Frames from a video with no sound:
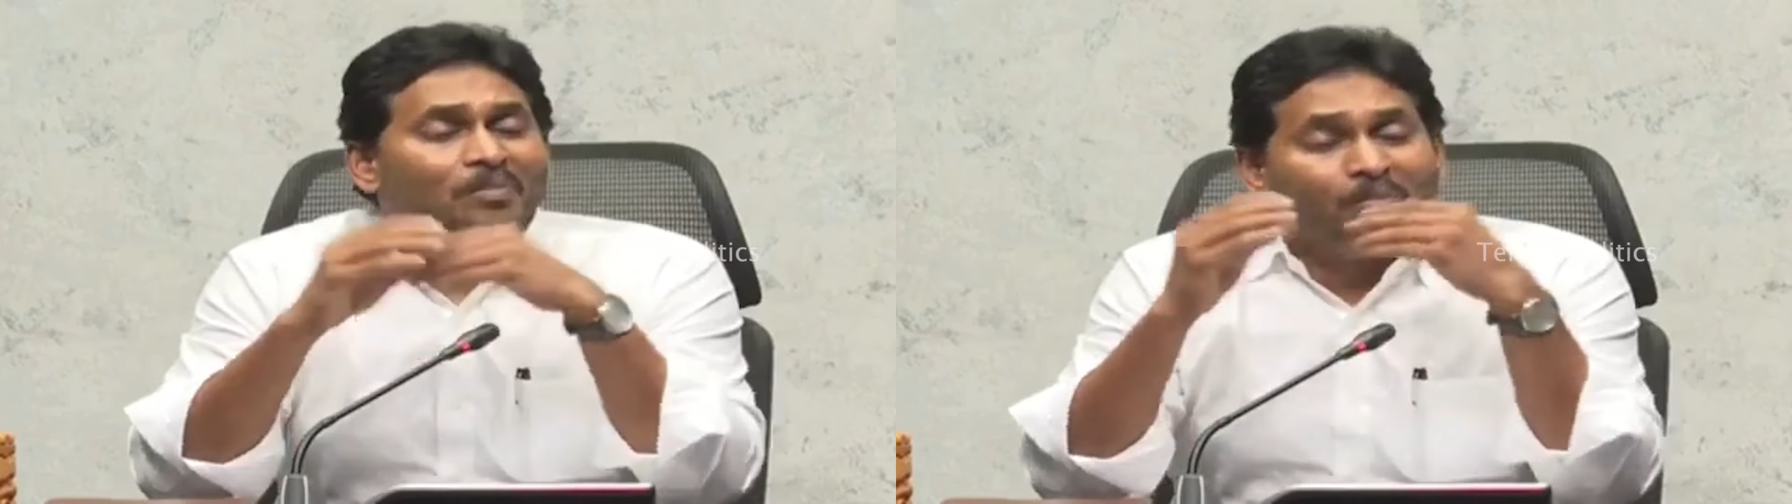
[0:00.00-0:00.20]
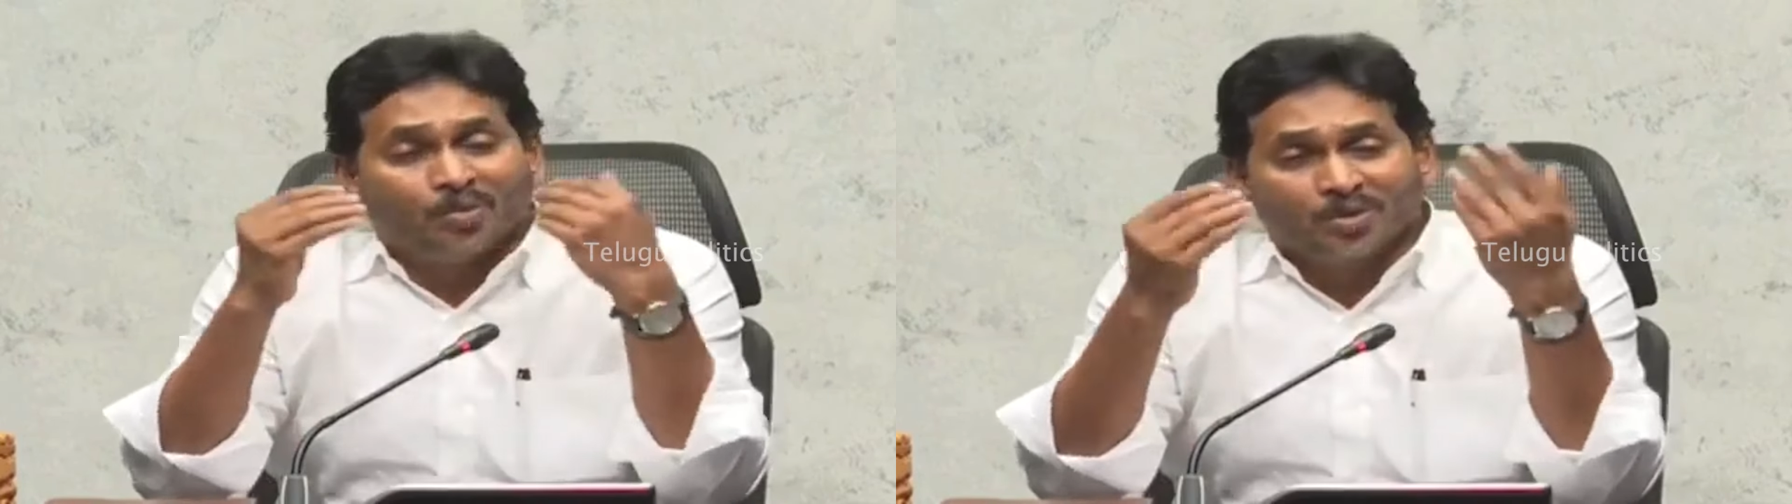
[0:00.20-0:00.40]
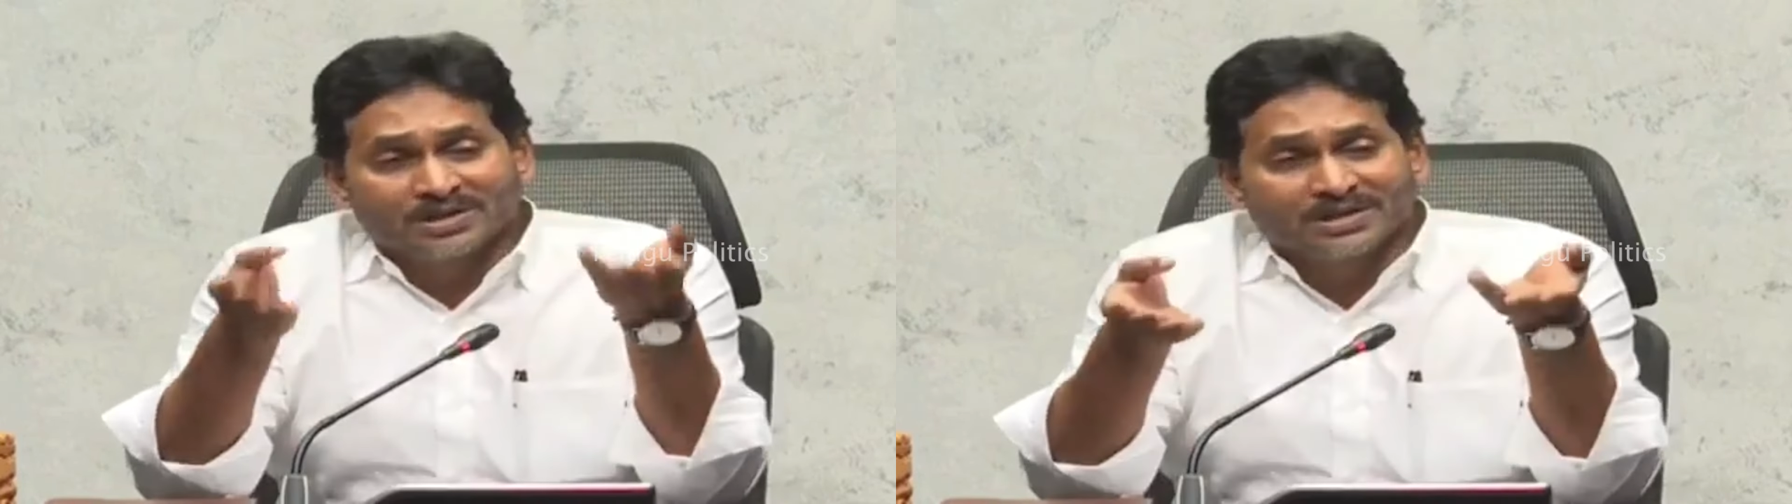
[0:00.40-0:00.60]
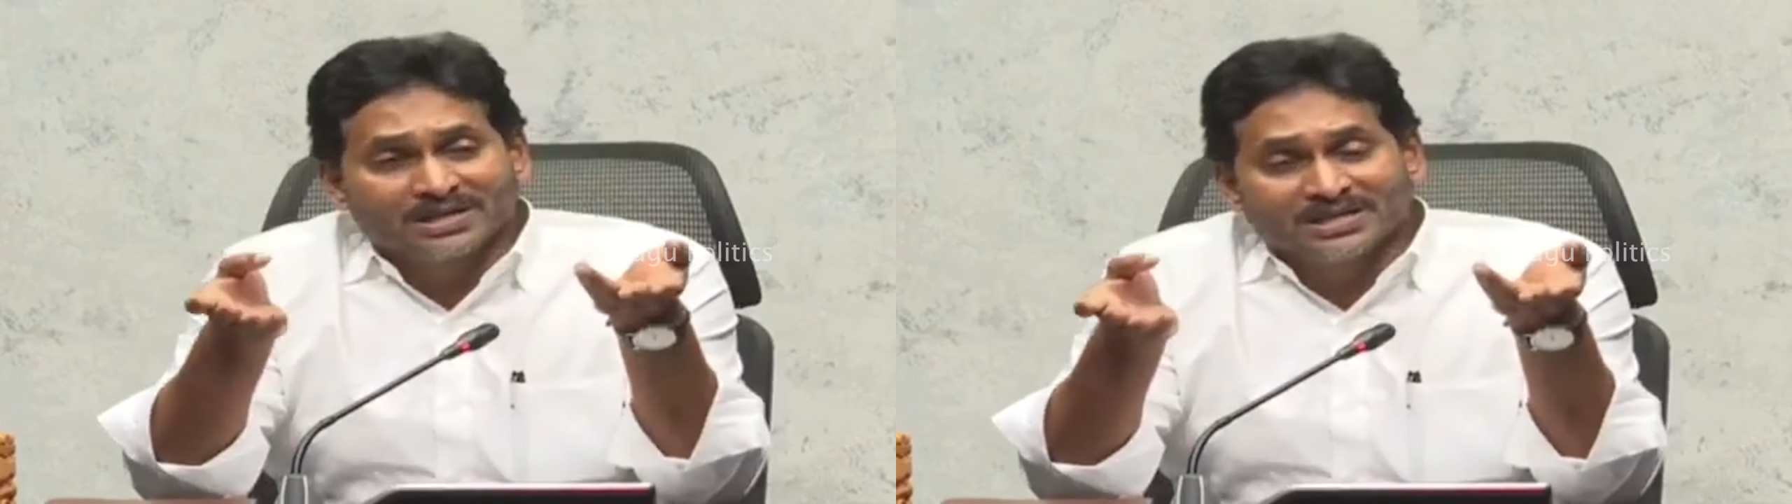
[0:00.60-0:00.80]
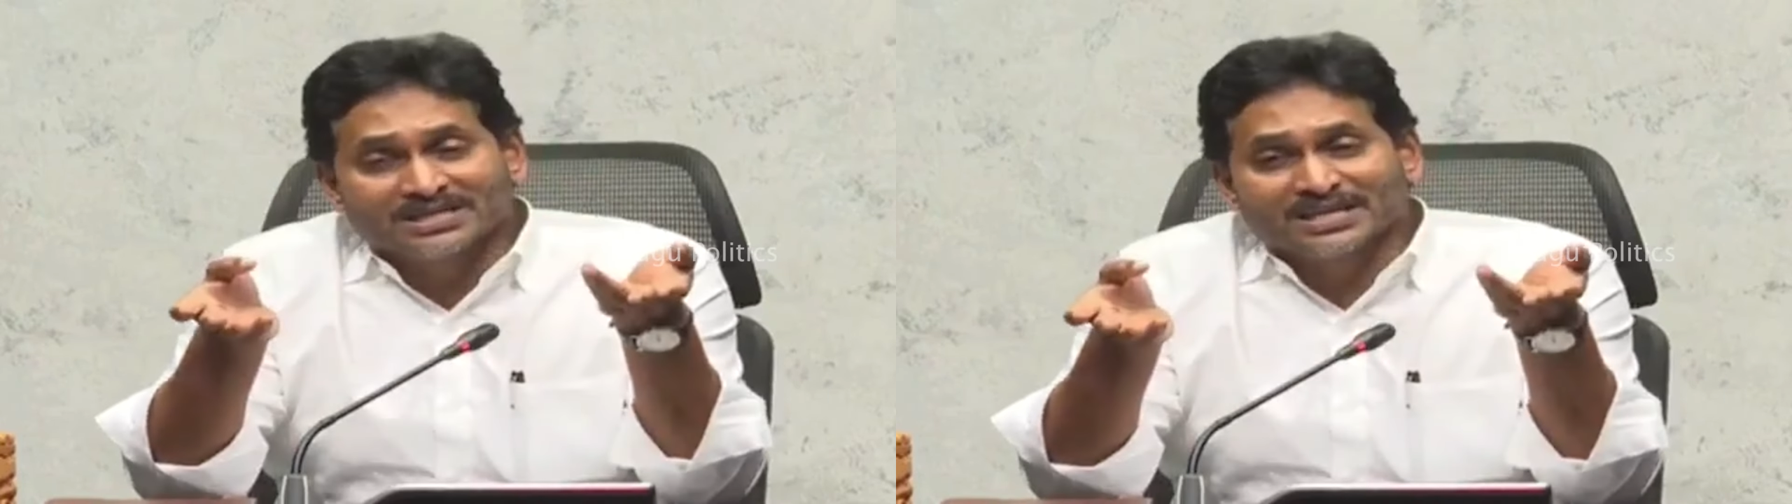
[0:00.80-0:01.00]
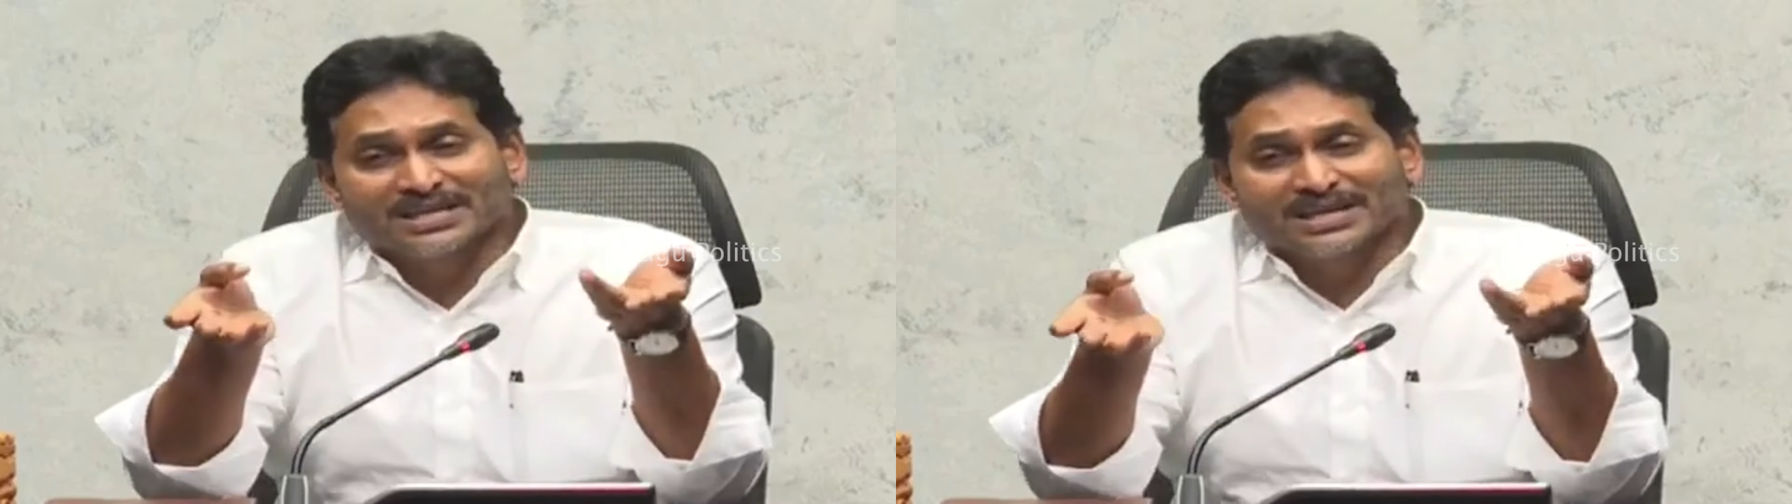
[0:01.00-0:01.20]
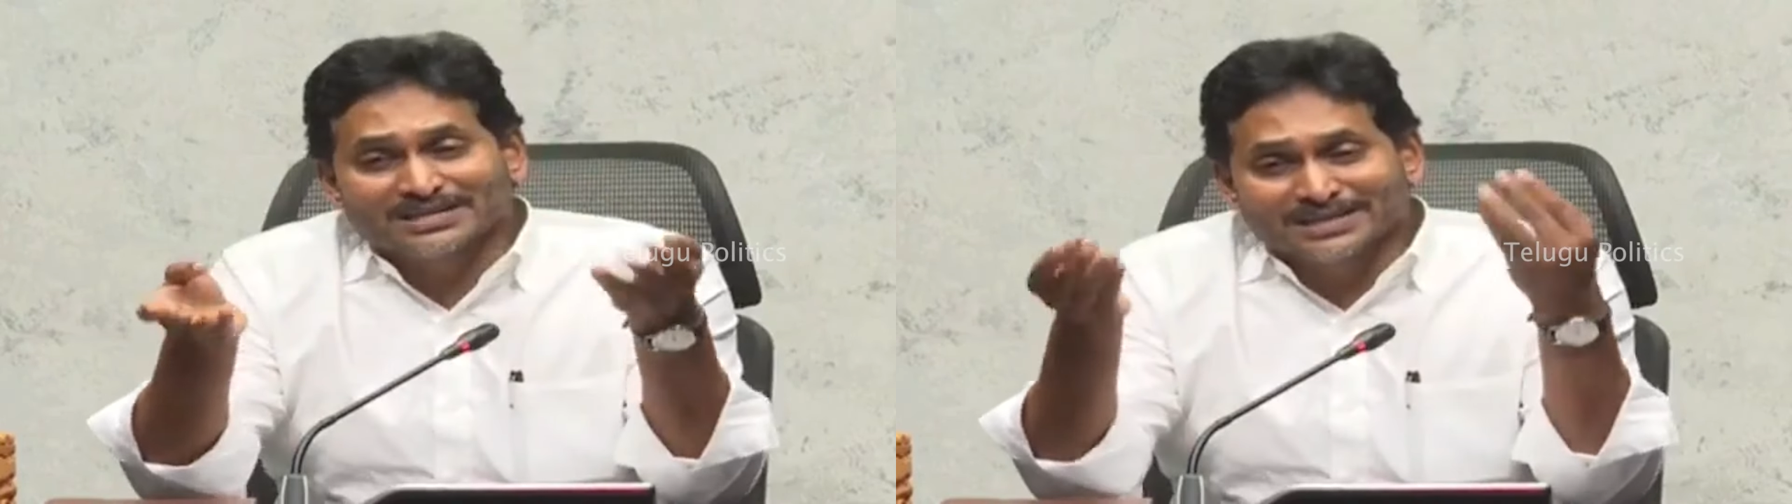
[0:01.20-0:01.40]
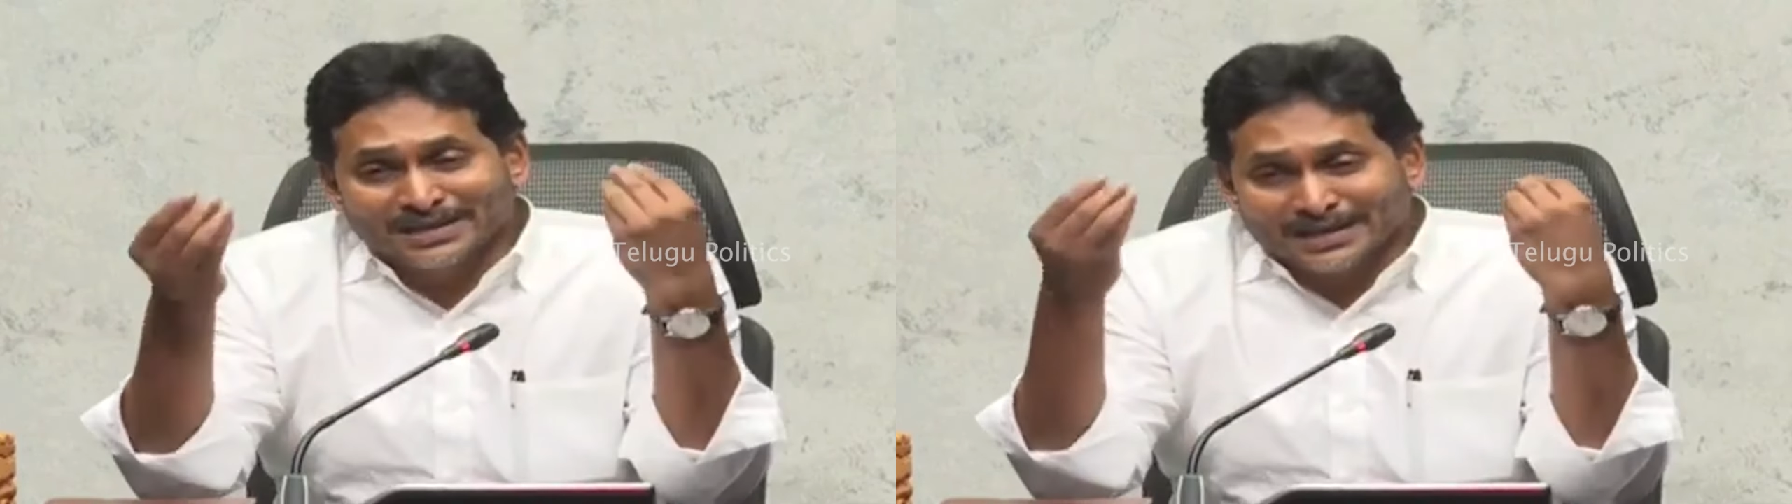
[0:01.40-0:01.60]
More than anything
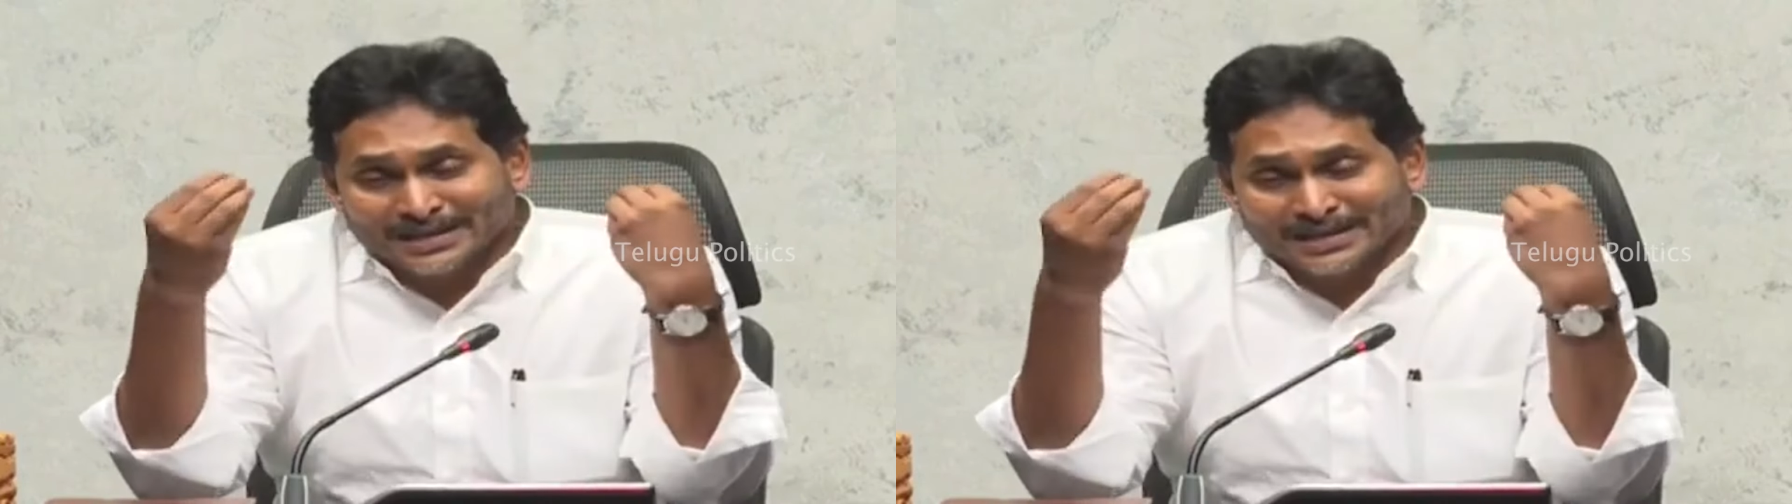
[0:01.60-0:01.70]
else,